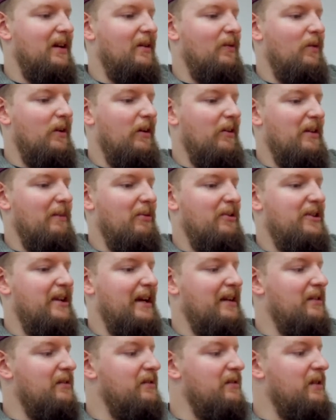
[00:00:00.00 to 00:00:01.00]
We are the
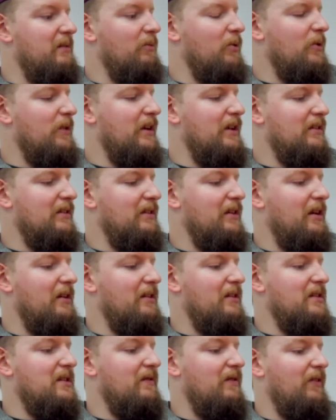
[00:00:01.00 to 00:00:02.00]
protectors of the morning, the
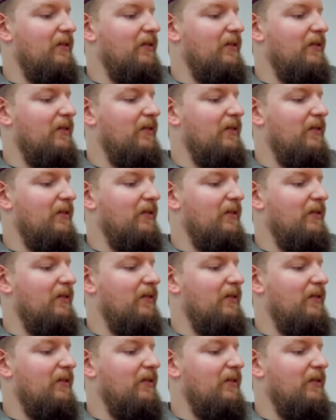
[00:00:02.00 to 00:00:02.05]
guardians of